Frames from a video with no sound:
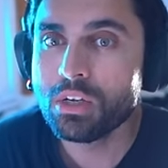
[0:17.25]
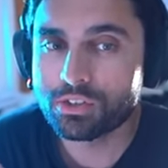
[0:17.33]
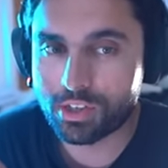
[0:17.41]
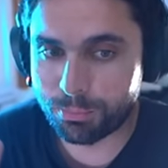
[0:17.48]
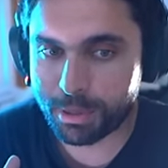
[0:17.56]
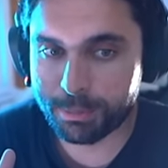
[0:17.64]

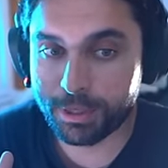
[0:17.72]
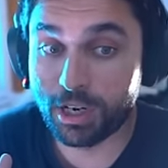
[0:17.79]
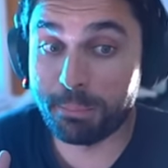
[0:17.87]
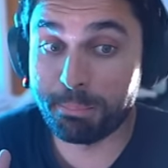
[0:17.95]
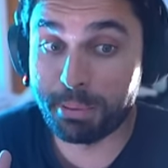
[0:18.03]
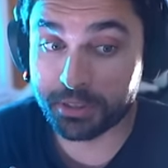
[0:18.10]
Some people
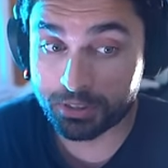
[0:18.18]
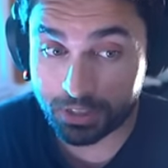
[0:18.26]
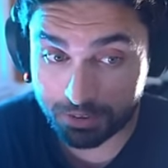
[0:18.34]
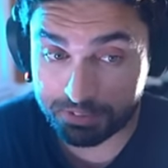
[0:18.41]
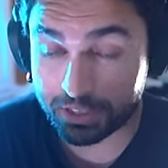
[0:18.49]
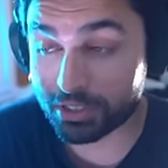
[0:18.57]
are
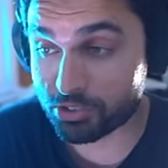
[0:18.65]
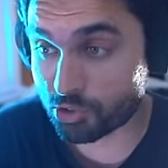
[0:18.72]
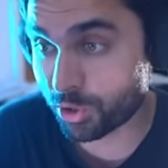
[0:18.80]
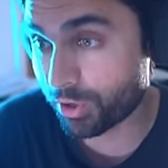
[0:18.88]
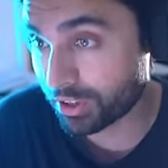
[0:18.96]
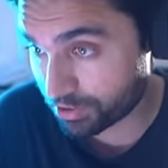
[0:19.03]
believing this
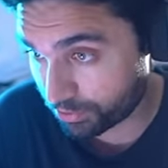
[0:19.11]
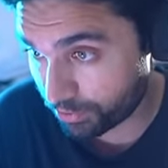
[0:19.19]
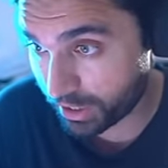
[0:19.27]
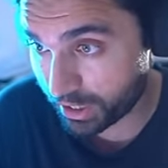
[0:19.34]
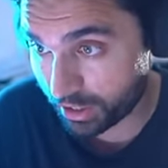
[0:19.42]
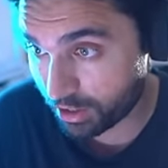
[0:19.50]
story is
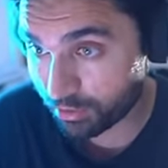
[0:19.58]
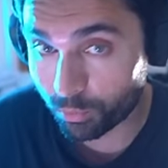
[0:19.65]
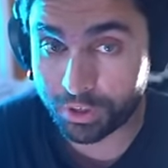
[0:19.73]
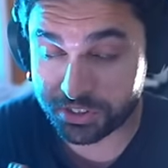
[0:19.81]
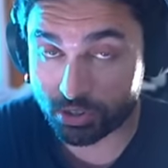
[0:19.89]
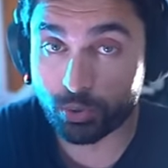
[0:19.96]
real.
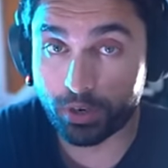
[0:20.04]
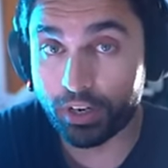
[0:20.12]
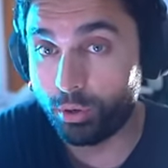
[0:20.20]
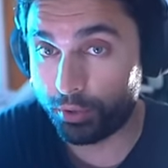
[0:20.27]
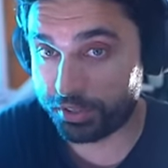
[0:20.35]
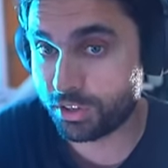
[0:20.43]
Once you
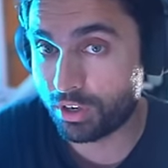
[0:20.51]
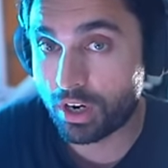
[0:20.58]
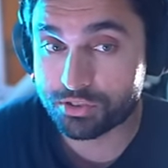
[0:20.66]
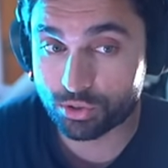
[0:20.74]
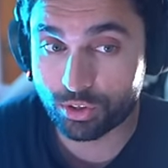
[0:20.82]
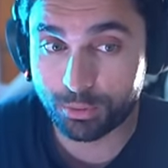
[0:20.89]
hear it, you're
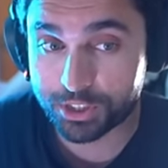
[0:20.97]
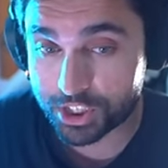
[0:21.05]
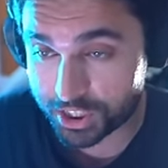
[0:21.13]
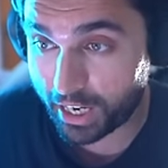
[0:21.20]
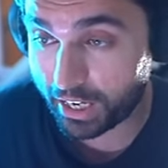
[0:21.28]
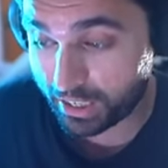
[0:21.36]
also going to be
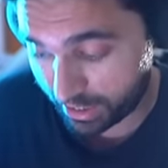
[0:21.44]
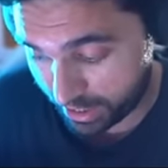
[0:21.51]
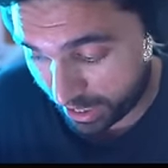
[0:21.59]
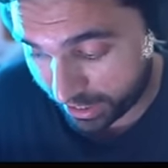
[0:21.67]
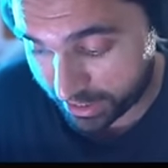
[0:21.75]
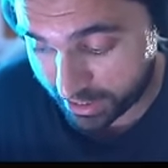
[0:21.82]

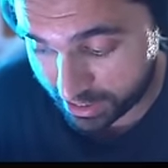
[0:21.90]
shaking, I